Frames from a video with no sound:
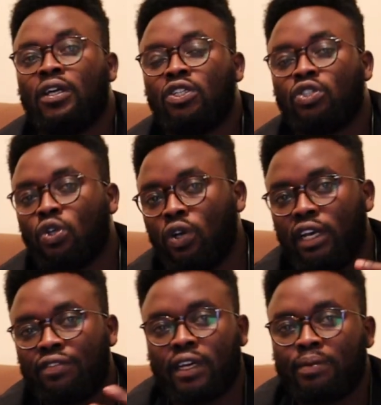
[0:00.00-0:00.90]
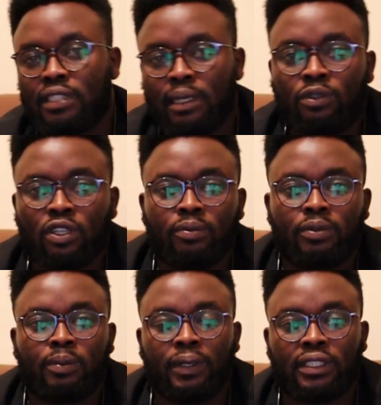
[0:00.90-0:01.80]
So if the
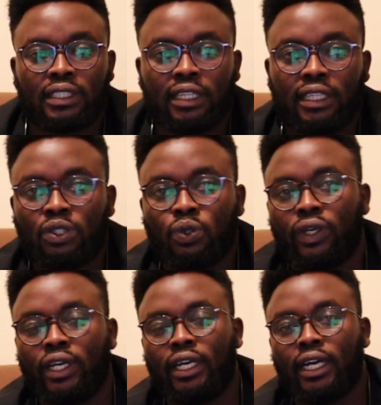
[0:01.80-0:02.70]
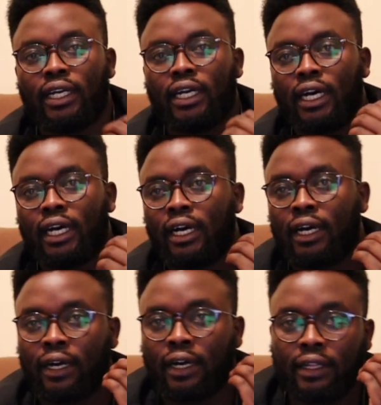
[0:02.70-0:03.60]
symptoms present this way and
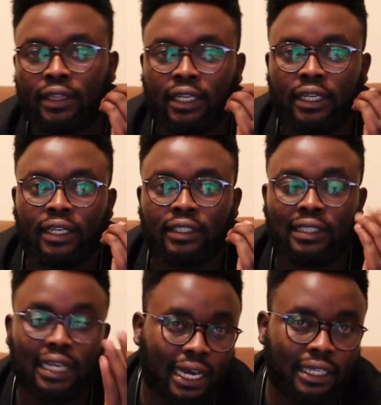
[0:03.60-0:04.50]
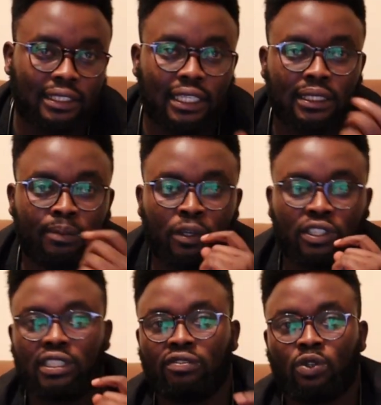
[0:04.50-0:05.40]
the slide turns
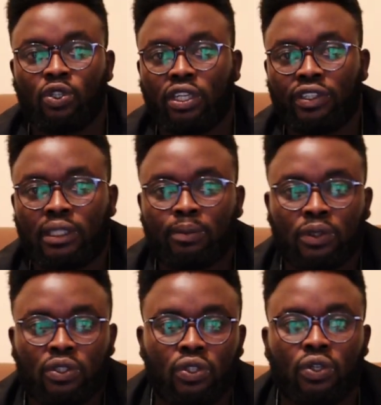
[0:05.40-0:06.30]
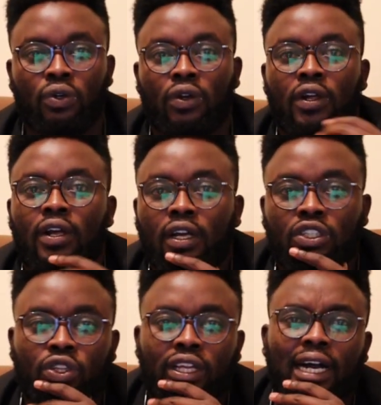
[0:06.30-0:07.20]
positive, what are we supposed to do?
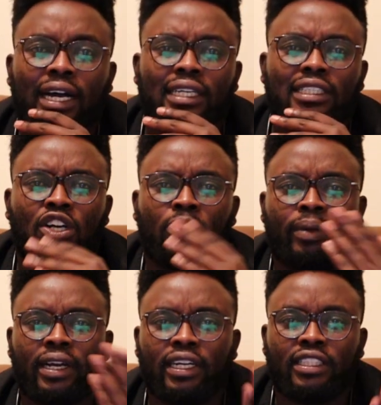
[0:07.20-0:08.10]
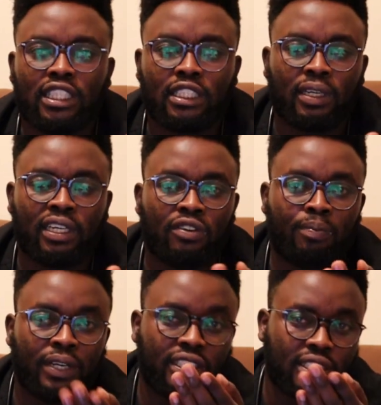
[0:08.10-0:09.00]
So the current recommended treatment for
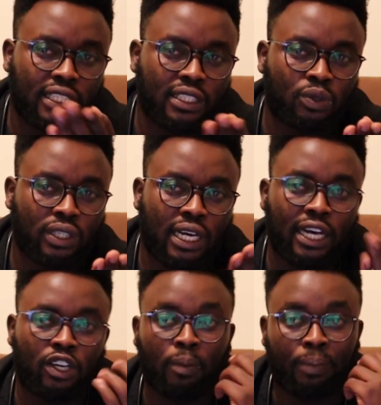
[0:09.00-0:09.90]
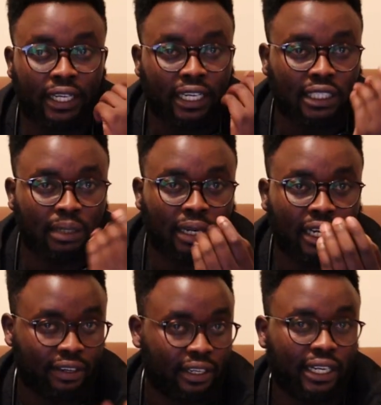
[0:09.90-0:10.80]
patients with uncomplicated
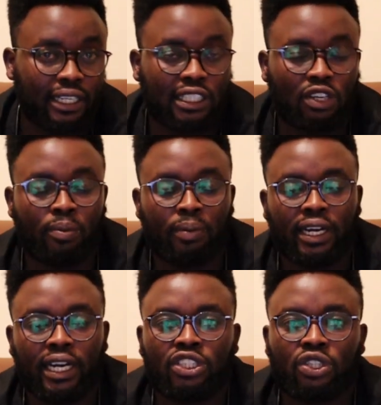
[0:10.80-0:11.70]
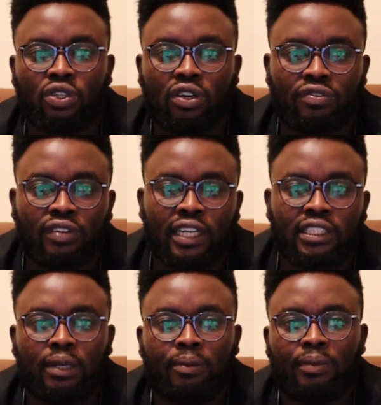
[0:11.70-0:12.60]
malaria is a combination of
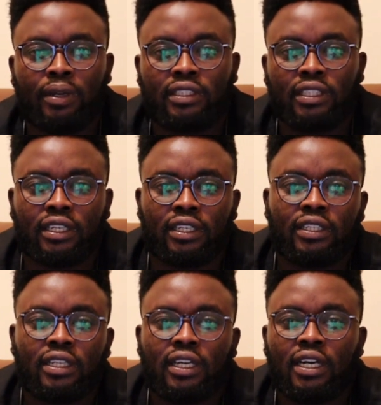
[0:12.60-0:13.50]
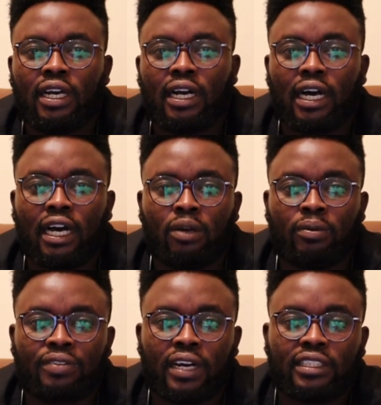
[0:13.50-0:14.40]
temmeter,
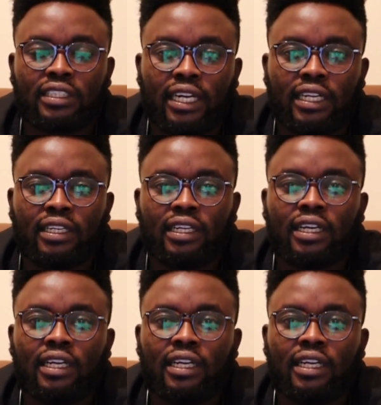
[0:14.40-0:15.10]
lumefantrine.